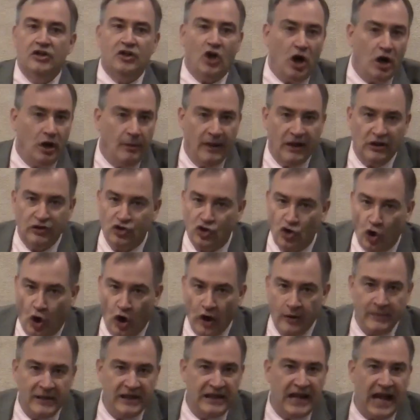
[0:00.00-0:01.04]
talk about
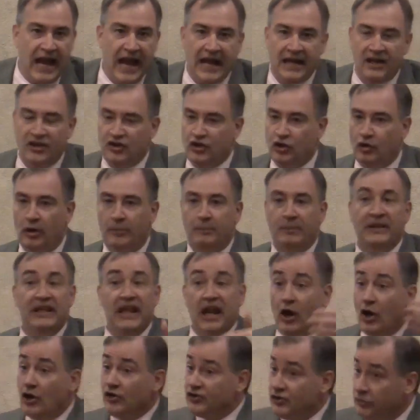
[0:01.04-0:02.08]
joy being added to it, but
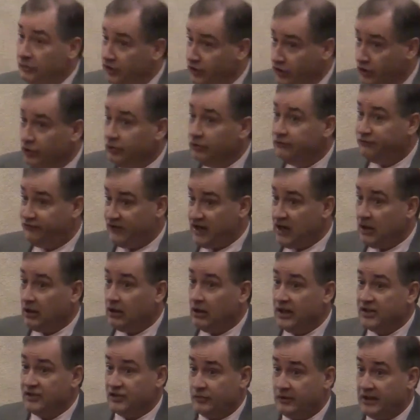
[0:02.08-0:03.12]
they also include
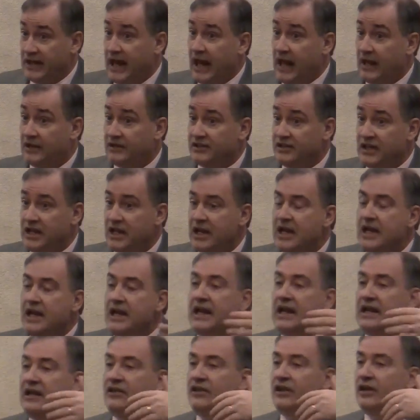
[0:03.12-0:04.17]
fear as a reality
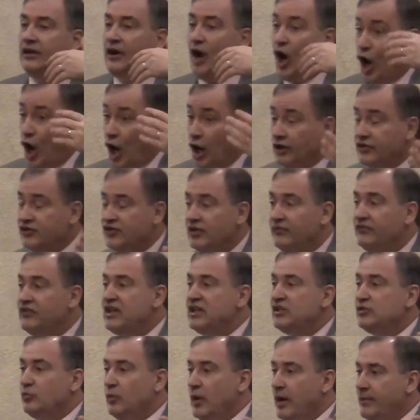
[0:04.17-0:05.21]
in the hearts of
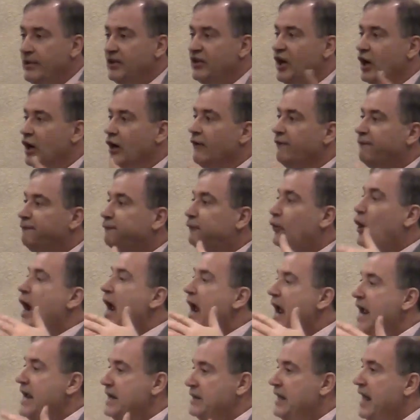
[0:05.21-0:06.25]
these women. They're
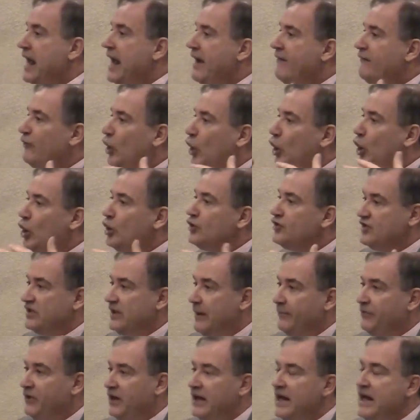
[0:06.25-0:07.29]
afraid. They have heard
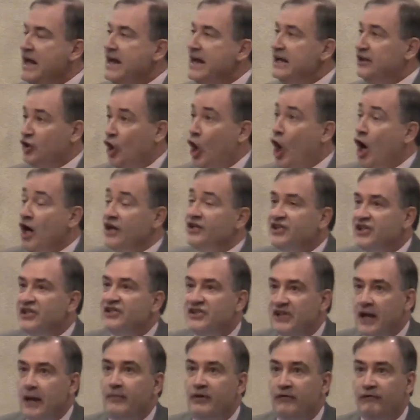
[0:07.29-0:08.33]
something. It
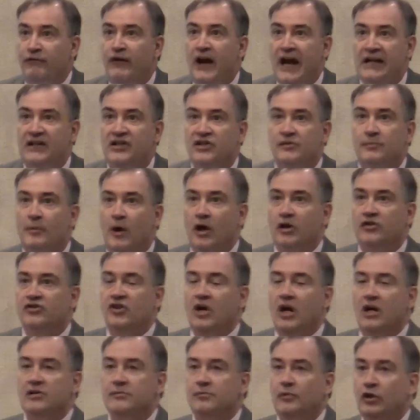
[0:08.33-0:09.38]
causes them, in fact, as Mark's
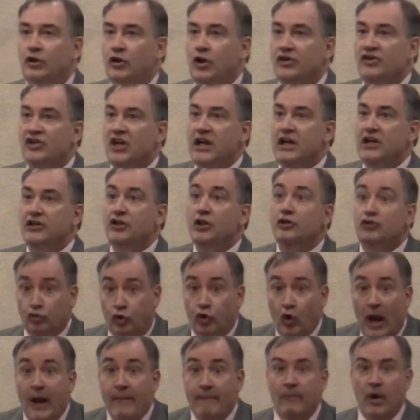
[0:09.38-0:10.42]
gospel accounts, to
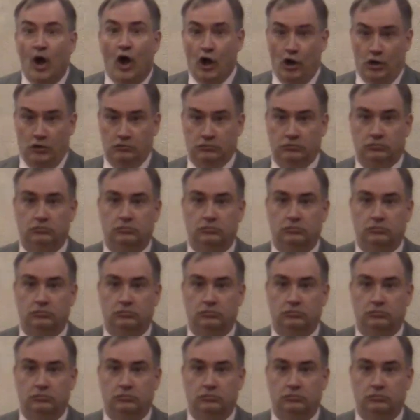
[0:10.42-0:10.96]
tremble.